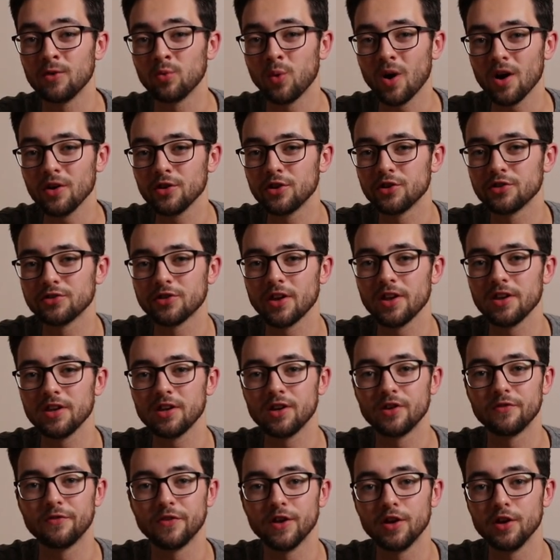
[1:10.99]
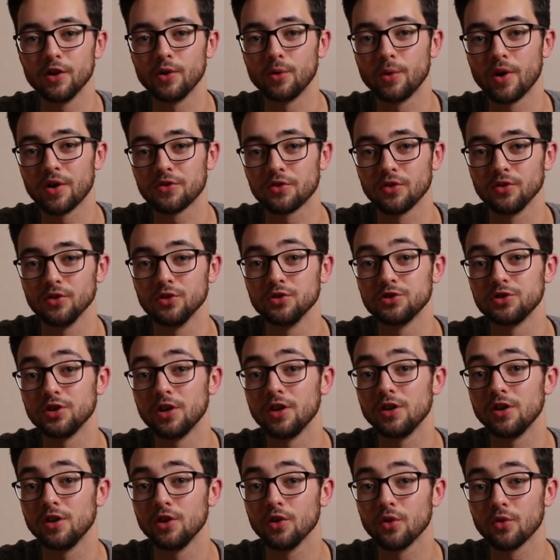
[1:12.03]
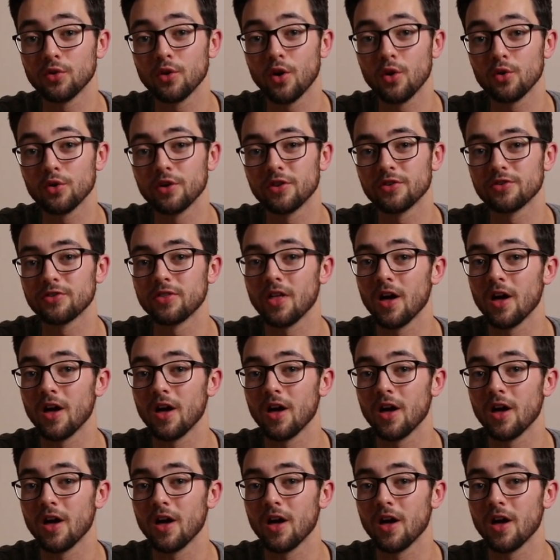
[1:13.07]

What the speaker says: And while you're setting your video resolution, you'll notice